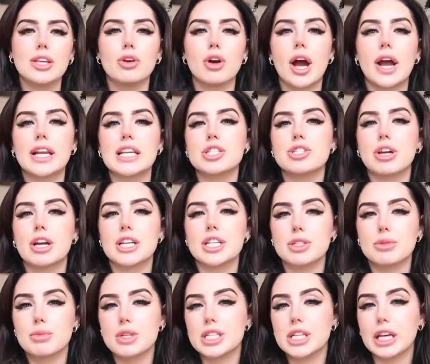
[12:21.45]
you kind of stretch
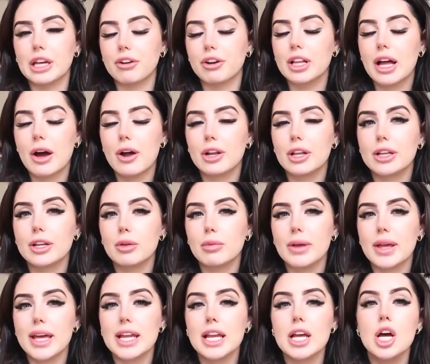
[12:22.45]
the material out a little
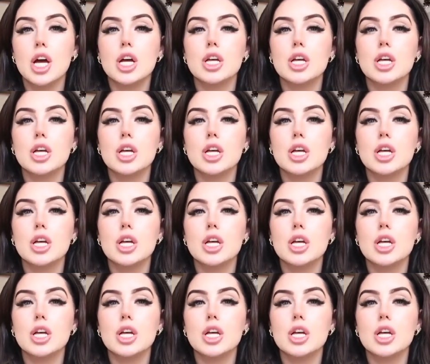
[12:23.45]
bit.